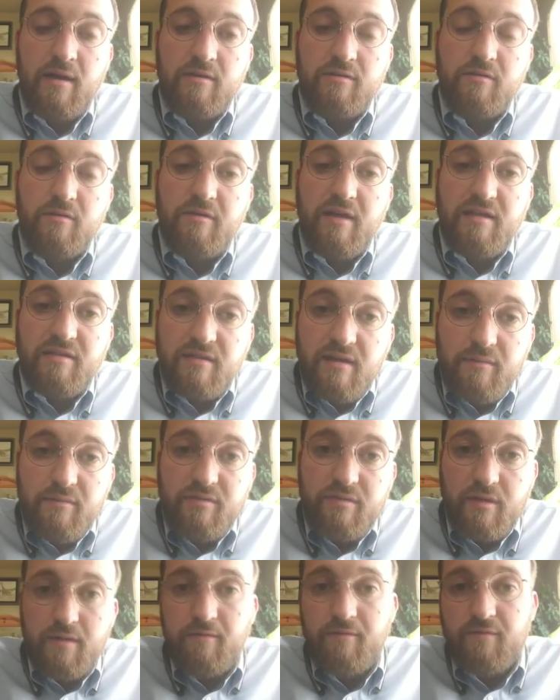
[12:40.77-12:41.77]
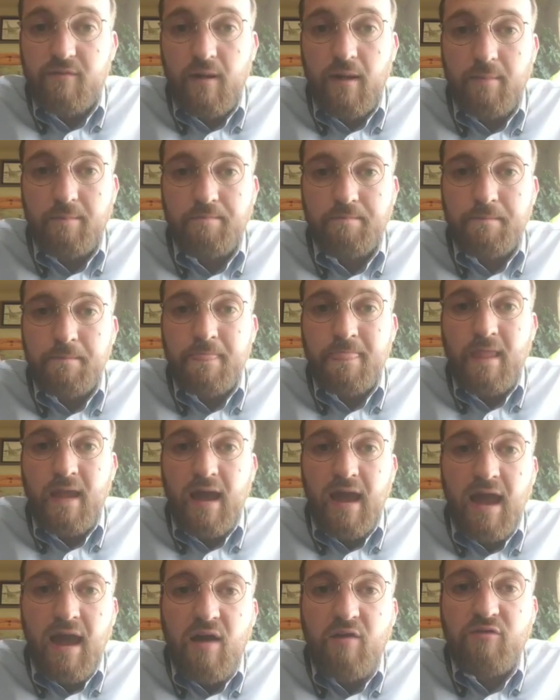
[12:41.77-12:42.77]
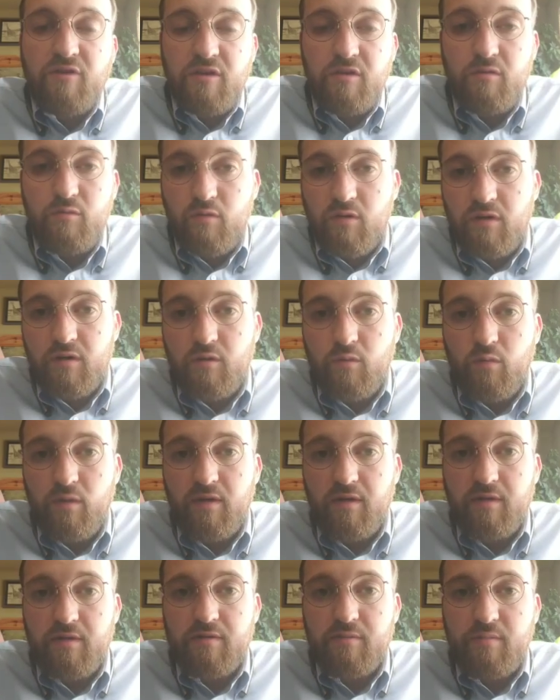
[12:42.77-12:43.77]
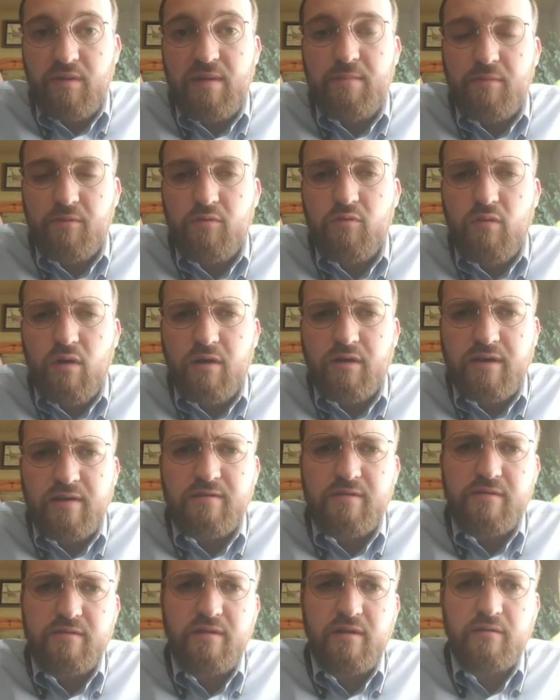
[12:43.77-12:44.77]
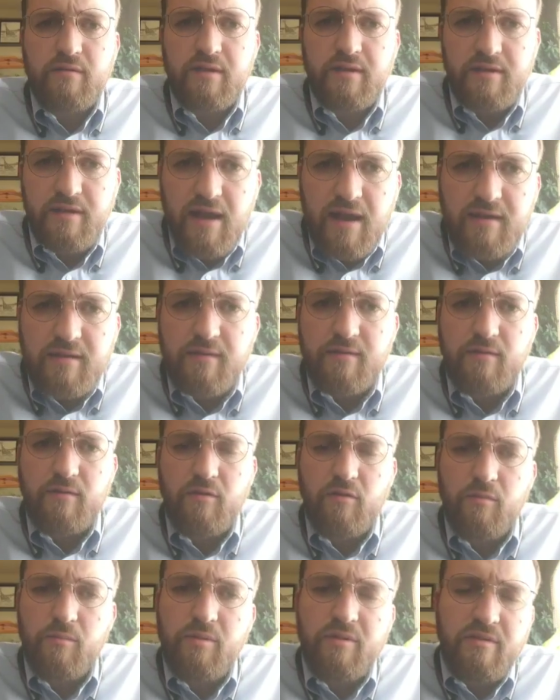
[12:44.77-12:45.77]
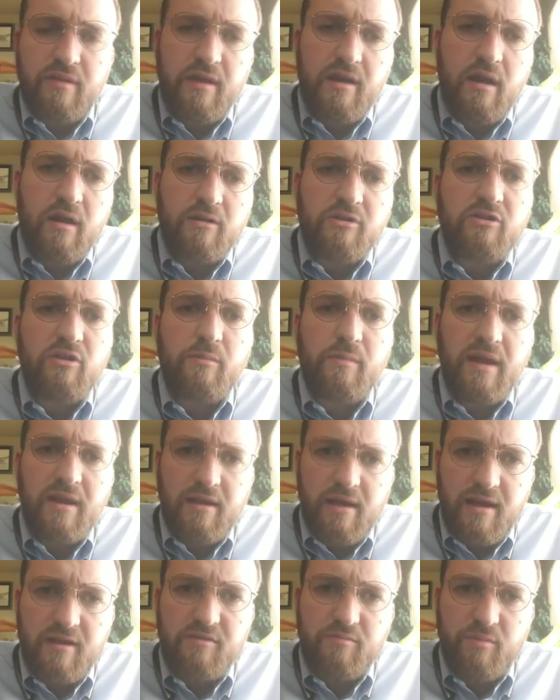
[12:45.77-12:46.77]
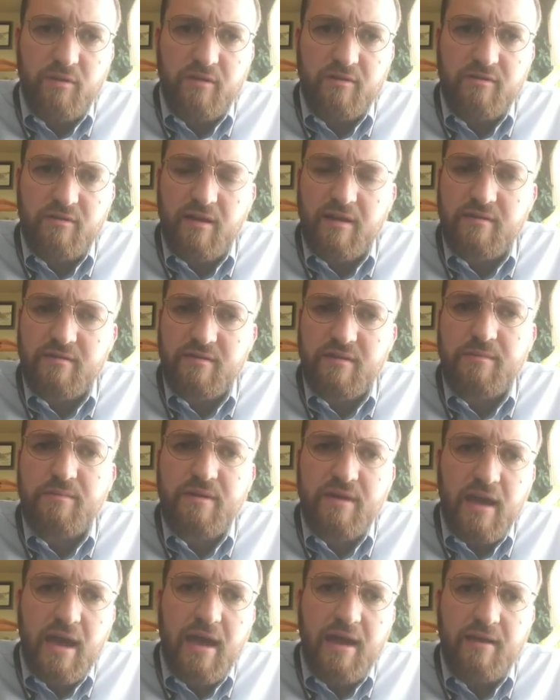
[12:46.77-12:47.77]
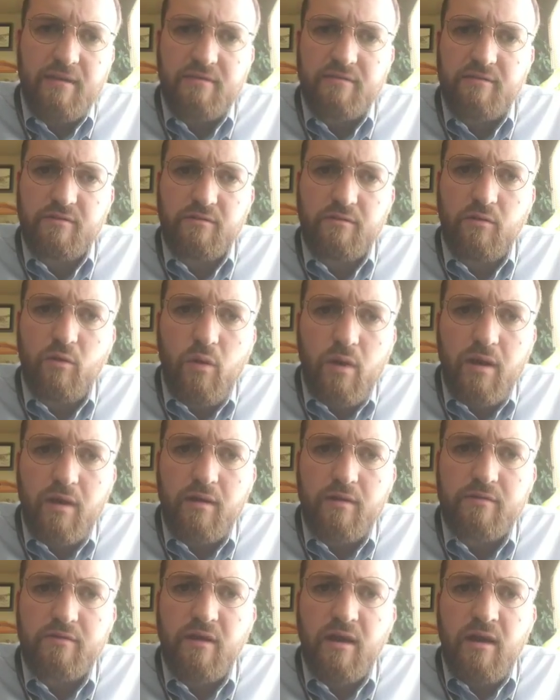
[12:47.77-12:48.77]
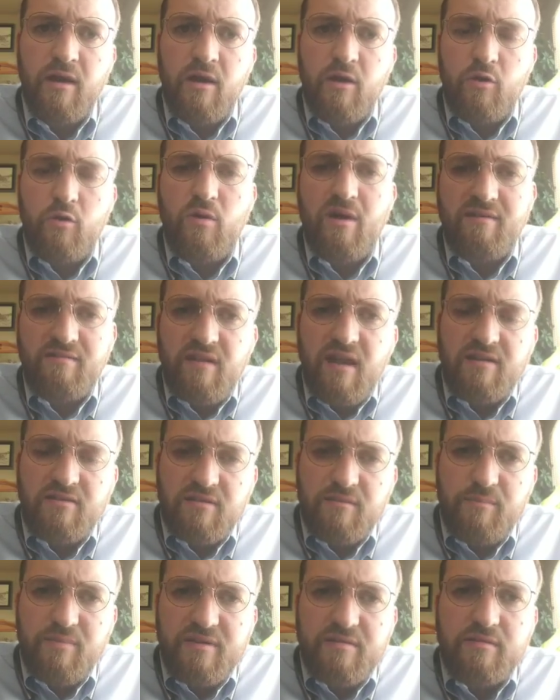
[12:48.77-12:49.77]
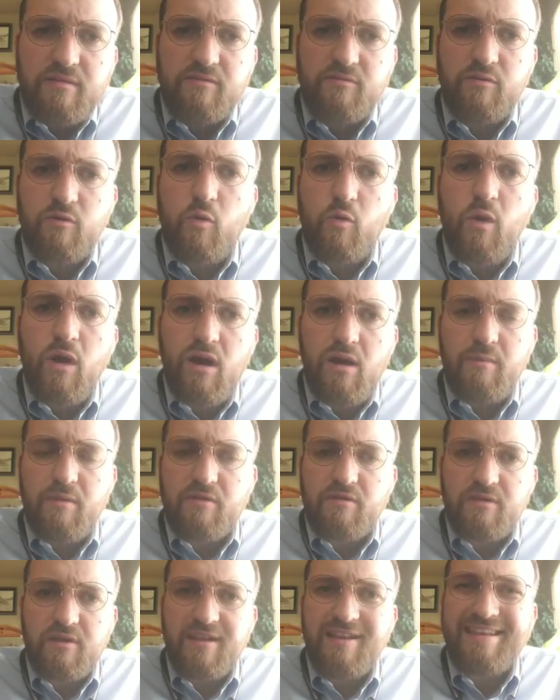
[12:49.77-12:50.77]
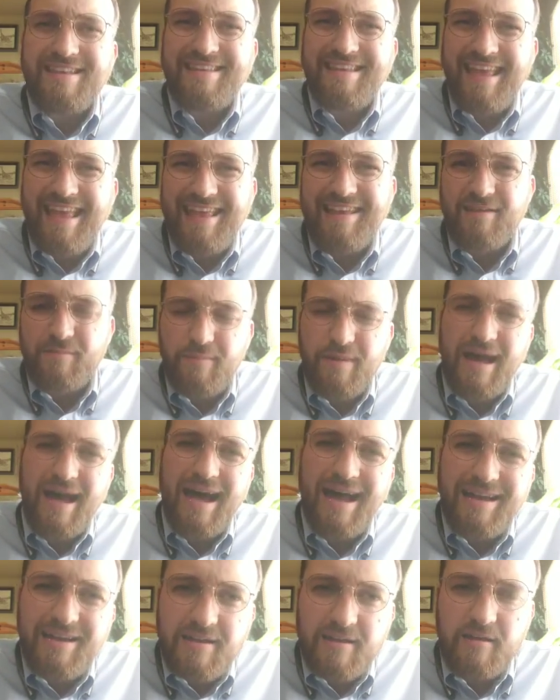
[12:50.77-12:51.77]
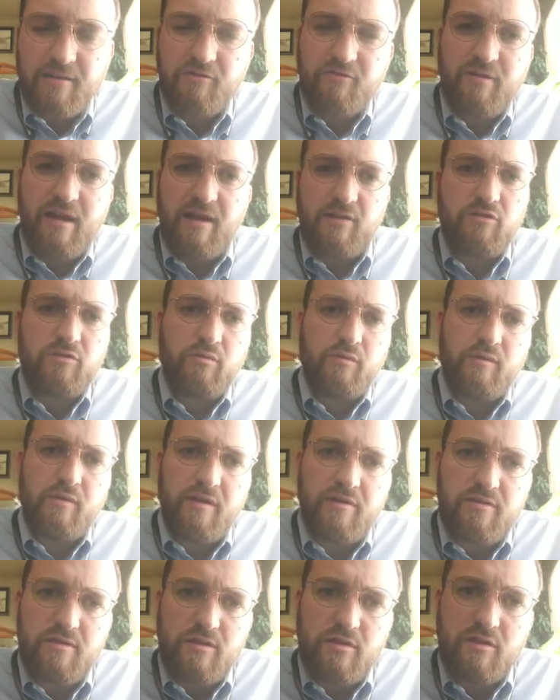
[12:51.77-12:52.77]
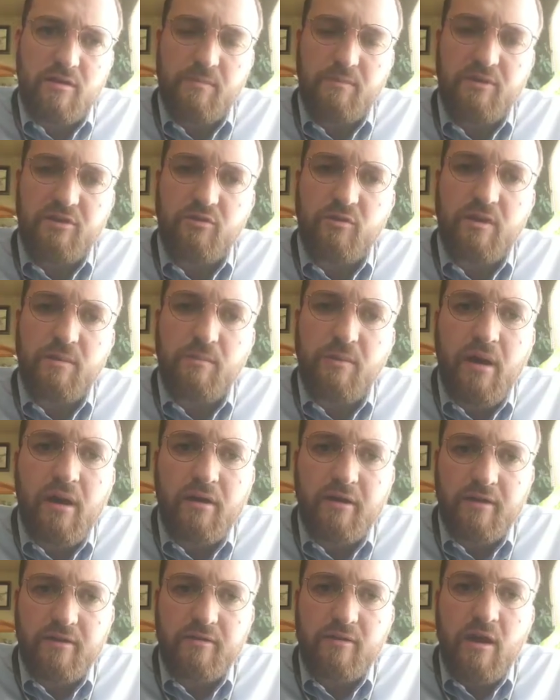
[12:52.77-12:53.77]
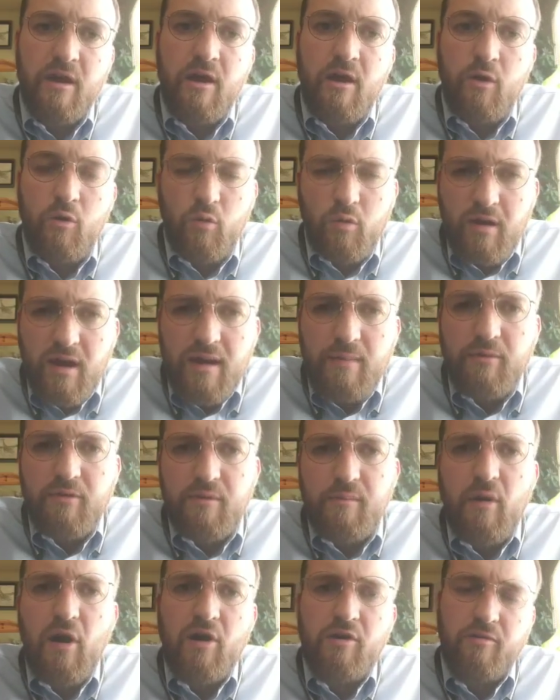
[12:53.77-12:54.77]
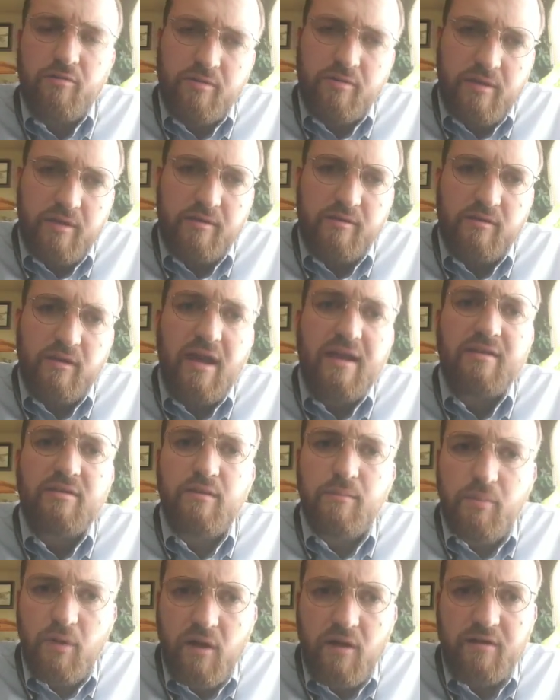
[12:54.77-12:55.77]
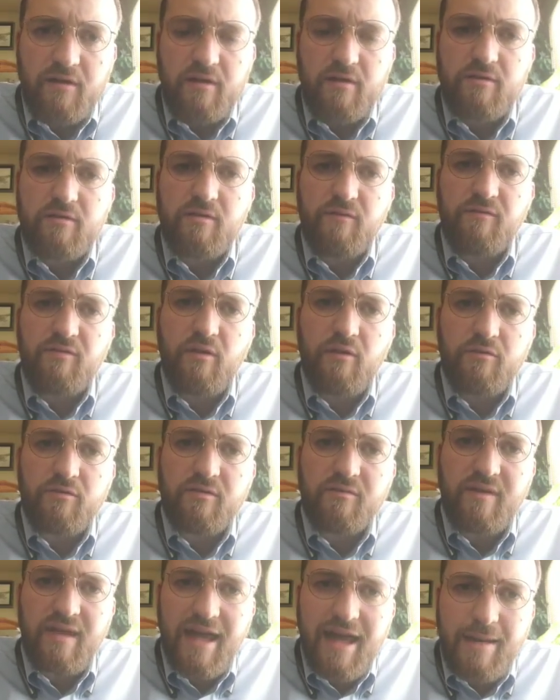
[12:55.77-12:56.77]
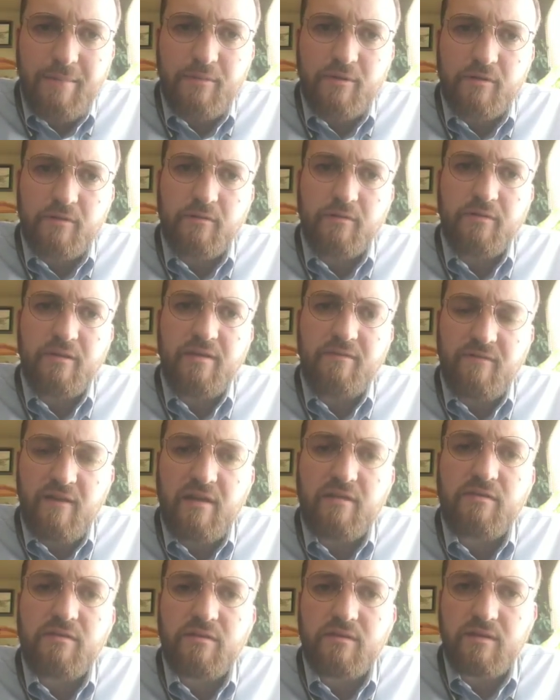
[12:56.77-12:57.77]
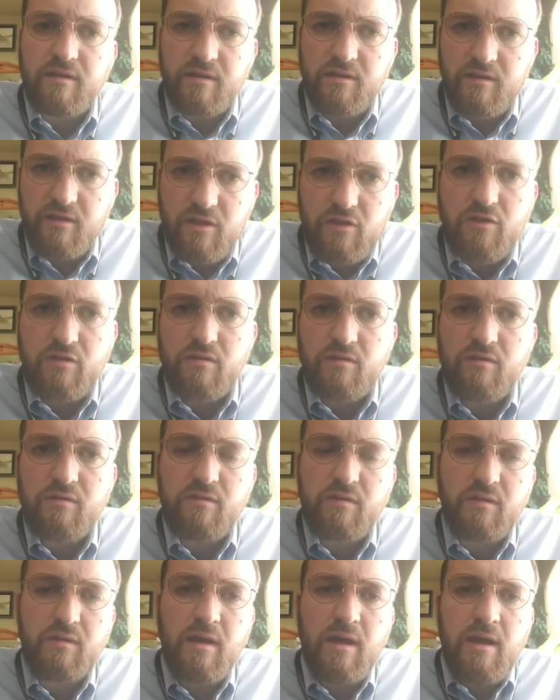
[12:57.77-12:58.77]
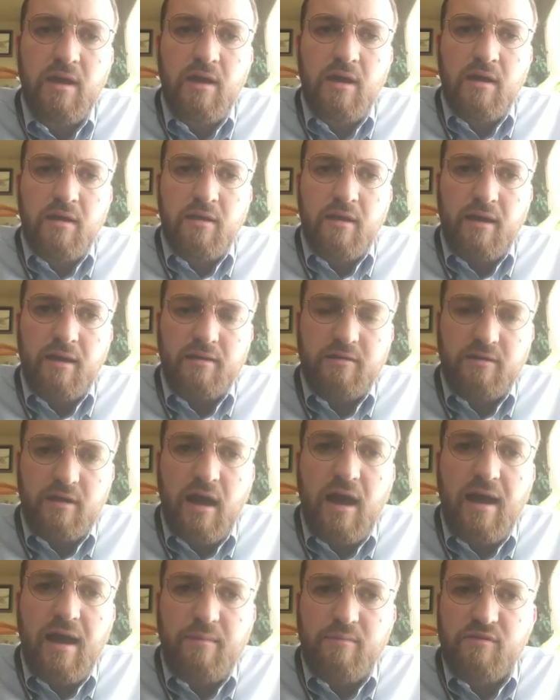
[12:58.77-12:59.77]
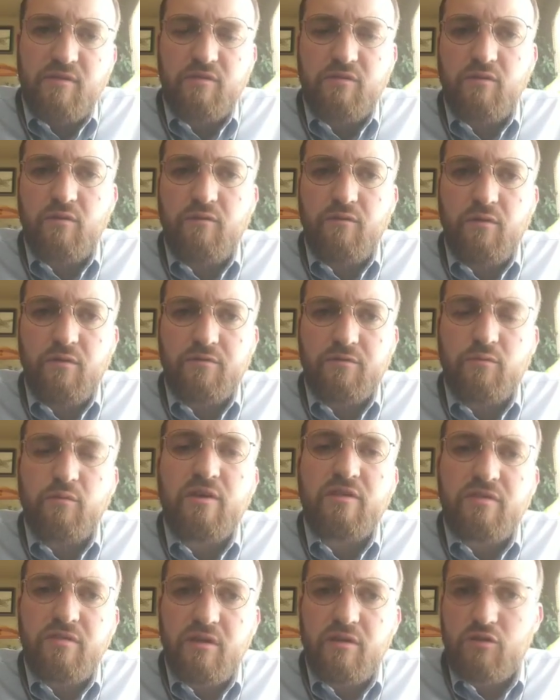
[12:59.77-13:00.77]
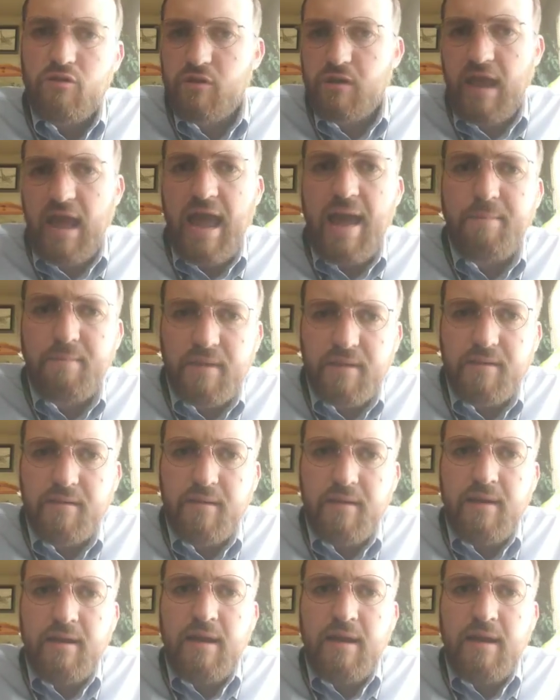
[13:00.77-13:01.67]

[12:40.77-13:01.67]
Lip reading: So that's everything from how do you work with people who aren't necessarily technical, but they are domain experts like CPAs or lawyers who have lots of business requirements and an intent behind a contractual relationship between parties, who are able to model things like the parties, the flows of capital, the events and the conditions and times and so forth when things should happen.